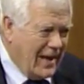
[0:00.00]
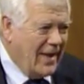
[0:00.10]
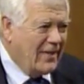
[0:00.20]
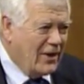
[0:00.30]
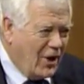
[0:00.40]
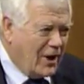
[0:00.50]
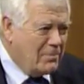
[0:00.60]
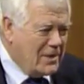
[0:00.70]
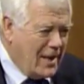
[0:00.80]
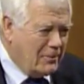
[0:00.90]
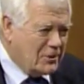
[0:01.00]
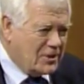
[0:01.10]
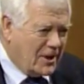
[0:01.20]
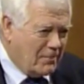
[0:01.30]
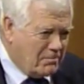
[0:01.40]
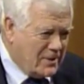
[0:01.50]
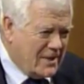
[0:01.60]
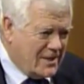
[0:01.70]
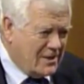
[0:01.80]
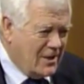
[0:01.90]
And they ought to be able to
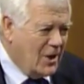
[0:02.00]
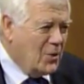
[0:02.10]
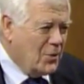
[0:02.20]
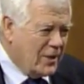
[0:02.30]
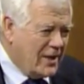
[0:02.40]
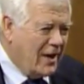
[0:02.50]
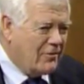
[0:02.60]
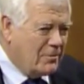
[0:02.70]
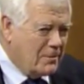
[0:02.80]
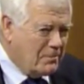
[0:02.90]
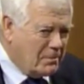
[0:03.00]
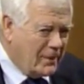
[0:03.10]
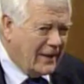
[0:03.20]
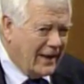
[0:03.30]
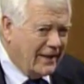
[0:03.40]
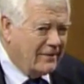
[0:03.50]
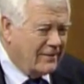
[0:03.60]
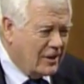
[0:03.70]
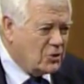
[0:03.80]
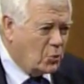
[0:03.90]
compete with a government plan
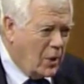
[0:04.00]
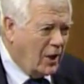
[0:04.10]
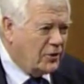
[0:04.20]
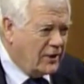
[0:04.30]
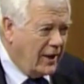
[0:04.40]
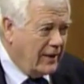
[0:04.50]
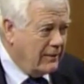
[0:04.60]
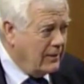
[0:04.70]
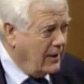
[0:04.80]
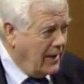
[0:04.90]
that's well done